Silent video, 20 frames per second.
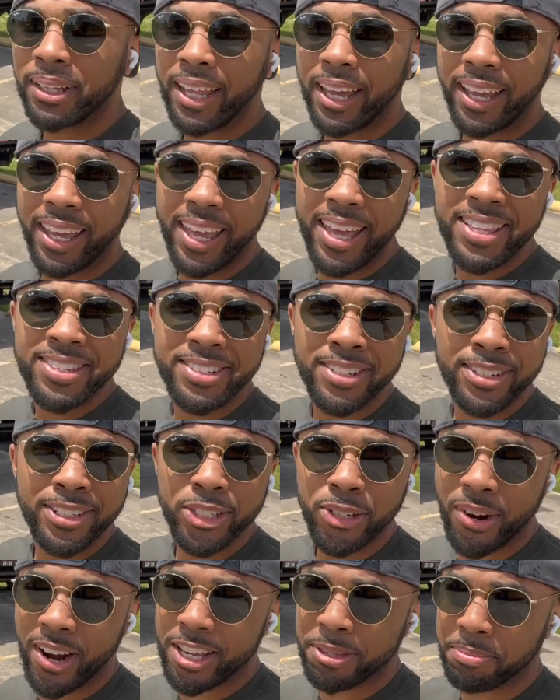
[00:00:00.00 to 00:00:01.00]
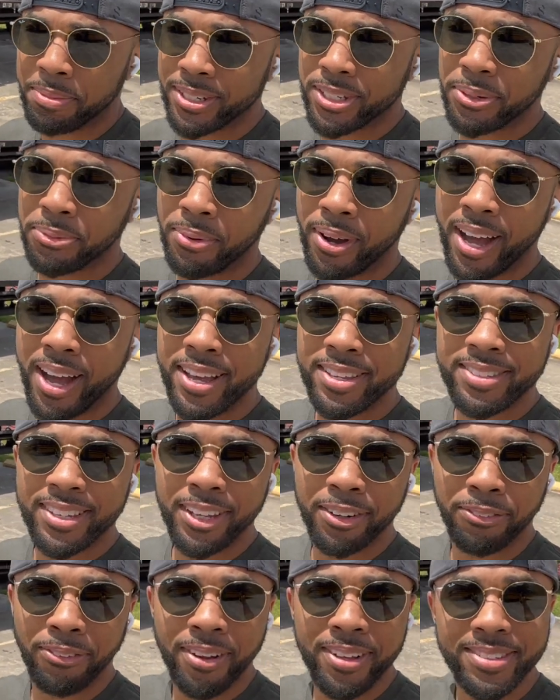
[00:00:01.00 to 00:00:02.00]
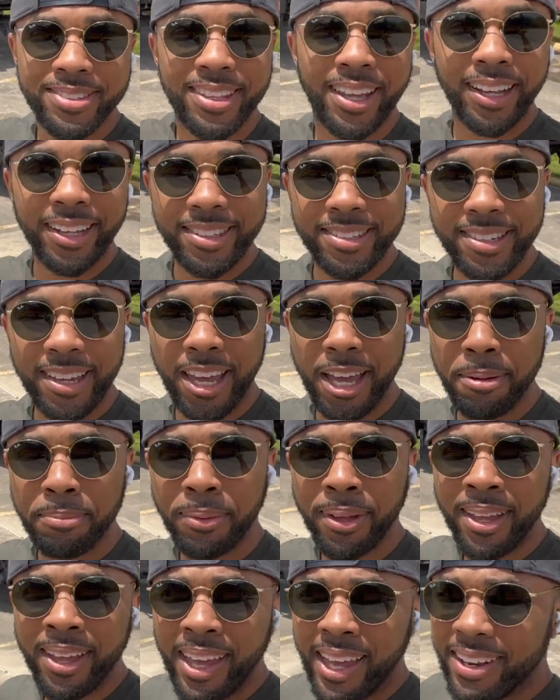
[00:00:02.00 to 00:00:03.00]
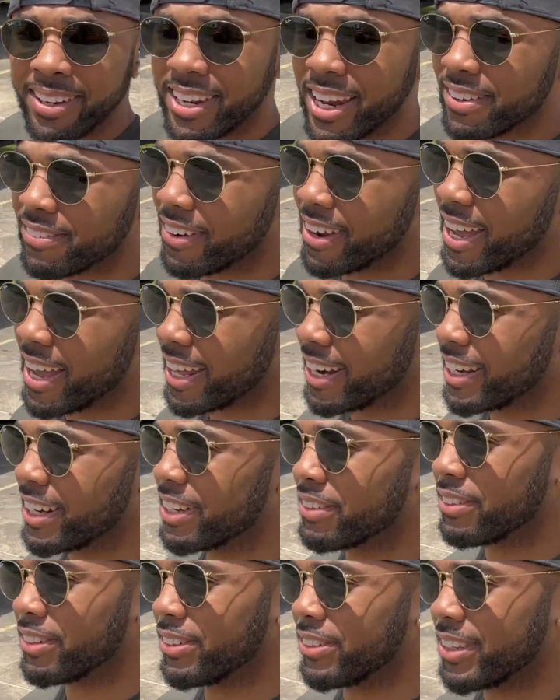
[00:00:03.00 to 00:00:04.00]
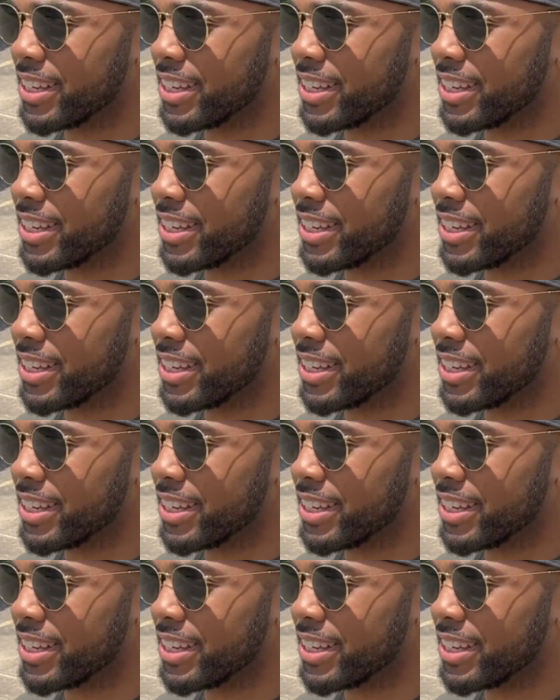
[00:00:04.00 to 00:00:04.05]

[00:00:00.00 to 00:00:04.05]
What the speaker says: like engine and transmission wise, it runs like a champ. Never had any real